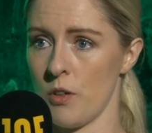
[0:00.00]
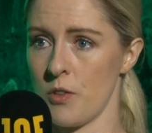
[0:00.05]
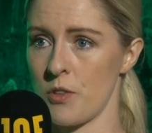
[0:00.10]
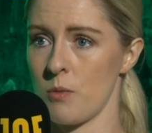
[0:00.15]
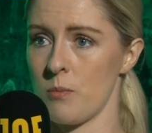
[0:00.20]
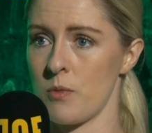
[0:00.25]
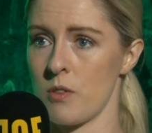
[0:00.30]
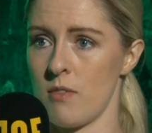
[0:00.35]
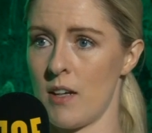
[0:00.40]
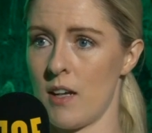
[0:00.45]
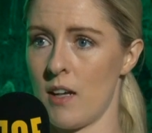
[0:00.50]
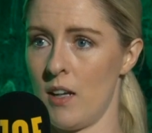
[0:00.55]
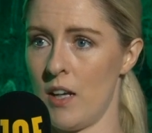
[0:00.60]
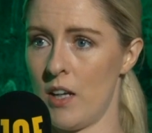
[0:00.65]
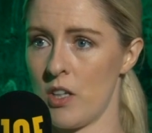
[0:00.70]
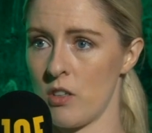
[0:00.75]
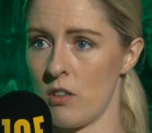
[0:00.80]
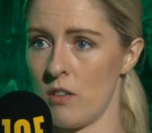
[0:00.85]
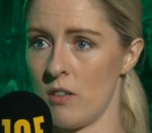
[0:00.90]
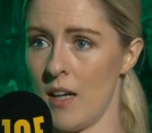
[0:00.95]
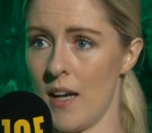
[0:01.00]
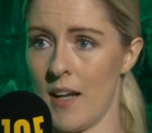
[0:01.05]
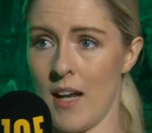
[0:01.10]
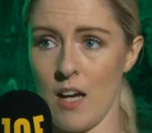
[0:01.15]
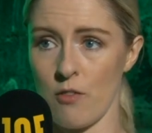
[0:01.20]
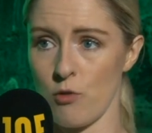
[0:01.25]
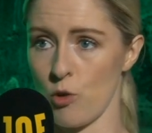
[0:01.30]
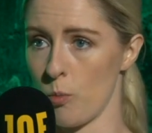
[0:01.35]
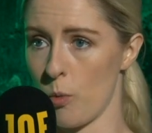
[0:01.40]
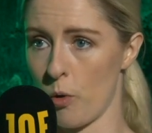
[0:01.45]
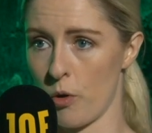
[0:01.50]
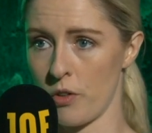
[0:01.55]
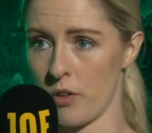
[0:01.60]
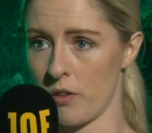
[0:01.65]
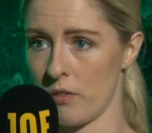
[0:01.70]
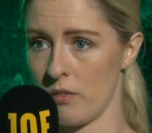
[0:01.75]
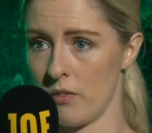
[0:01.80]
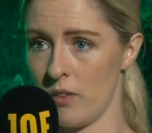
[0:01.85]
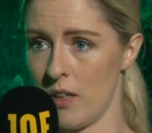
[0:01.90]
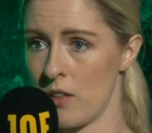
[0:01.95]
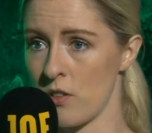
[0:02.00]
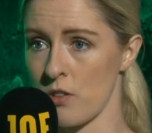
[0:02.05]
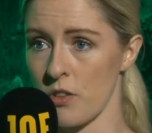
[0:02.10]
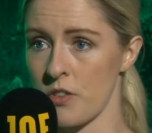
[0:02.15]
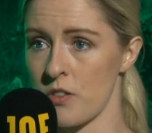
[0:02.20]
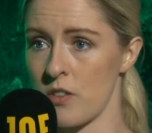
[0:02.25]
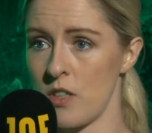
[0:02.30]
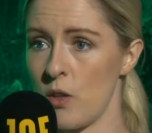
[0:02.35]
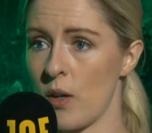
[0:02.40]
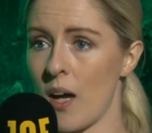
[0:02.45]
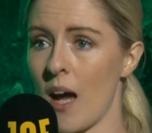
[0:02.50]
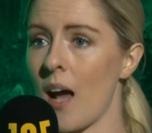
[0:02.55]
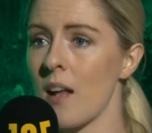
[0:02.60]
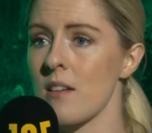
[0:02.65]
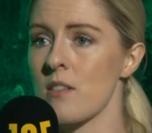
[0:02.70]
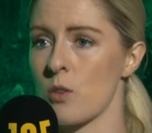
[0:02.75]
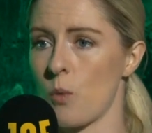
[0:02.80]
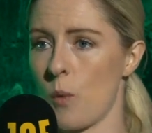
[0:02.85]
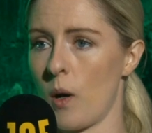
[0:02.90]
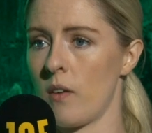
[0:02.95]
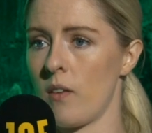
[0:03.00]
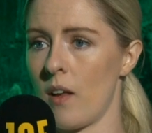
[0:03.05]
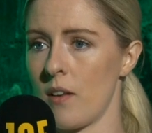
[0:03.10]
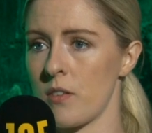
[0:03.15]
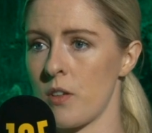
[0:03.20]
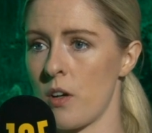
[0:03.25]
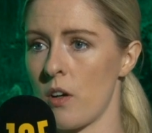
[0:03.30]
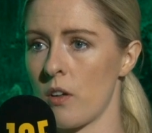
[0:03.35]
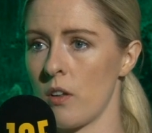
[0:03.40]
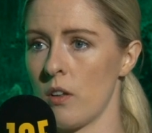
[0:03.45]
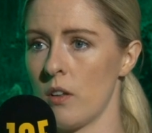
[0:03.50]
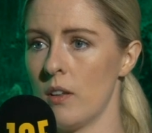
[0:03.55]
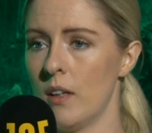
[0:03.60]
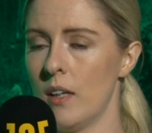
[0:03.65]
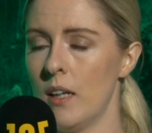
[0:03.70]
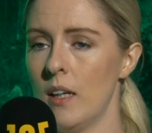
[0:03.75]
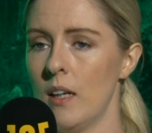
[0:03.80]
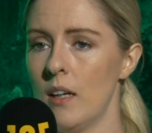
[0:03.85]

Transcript: customs and regulation and have no border just you can't square that circle. Mm.